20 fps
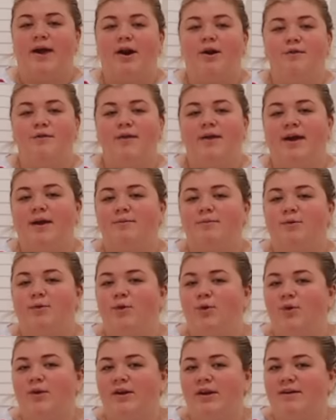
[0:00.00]
I don't think I'm
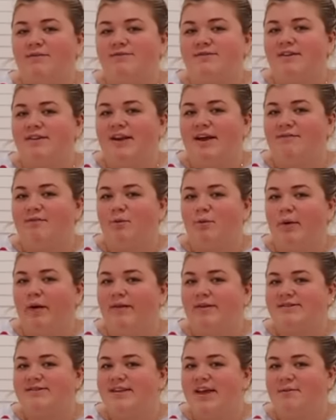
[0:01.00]
cool enough to never
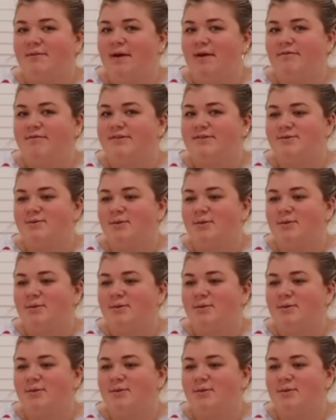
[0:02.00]
wear the same outfit